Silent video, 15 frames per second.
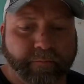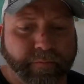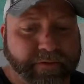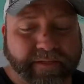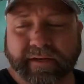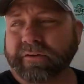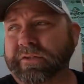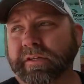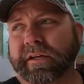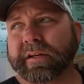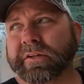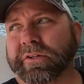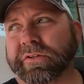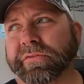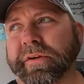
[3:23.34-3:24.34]
But the outside,
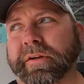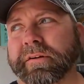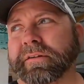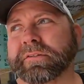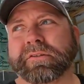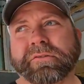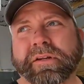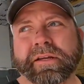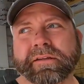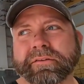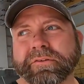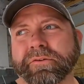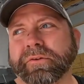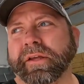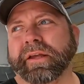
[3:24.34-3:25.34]
I just figured it's going to
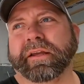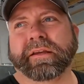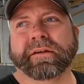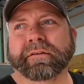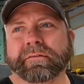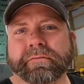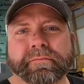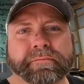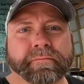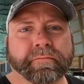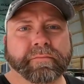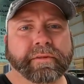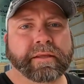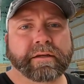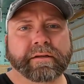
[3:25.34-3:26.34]
get dirty again.
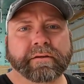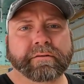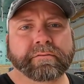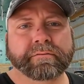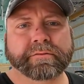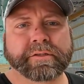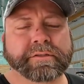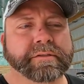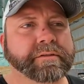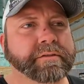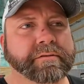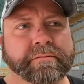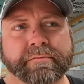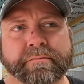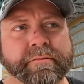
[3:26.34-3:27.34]
You know,
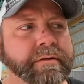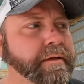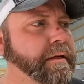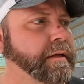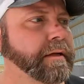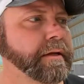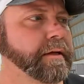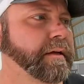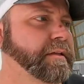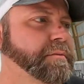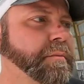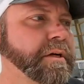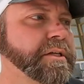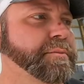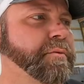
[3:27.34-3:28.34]

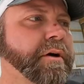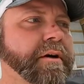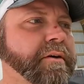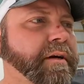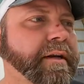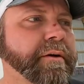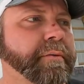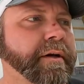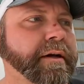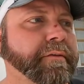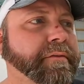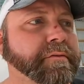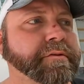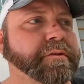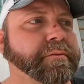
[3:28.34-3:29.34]
it's my sprayer anyway.
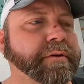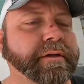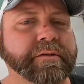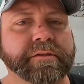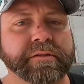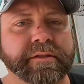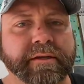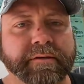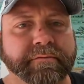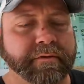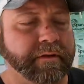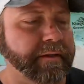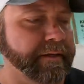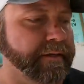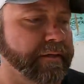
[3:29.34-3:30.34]
If it was someone else's,
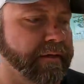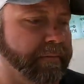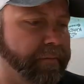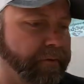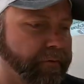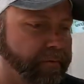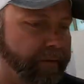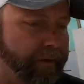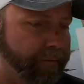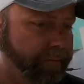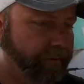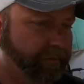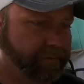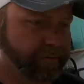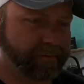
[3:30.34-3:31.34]
I'd cleaned it up all the way,
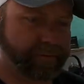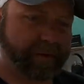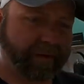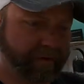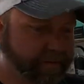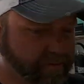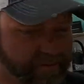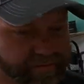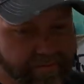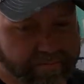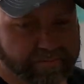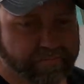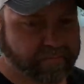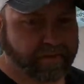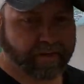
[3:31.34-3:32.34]
but it's mine,
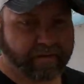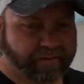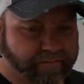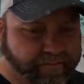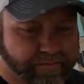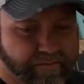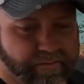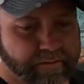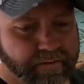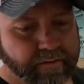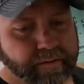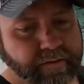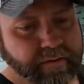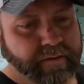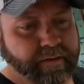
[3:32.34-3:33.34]
so who cares?
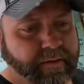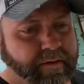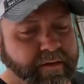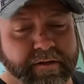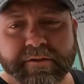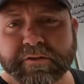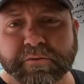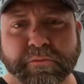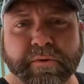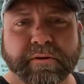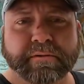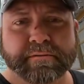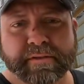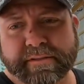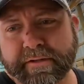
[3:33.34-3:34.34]

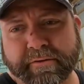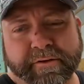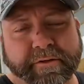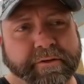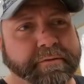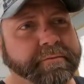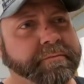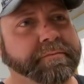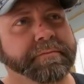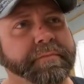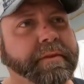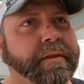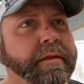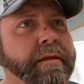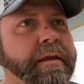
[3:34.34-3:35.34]
That's how I do.
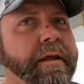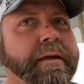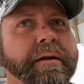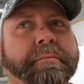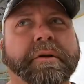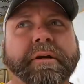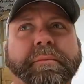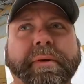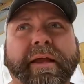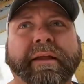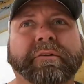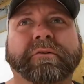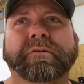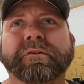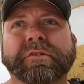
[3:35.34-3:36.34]
And I'm not a
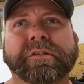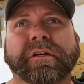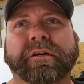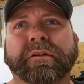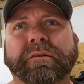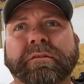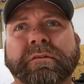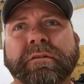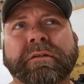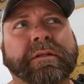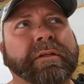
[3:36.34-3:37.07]
painter, so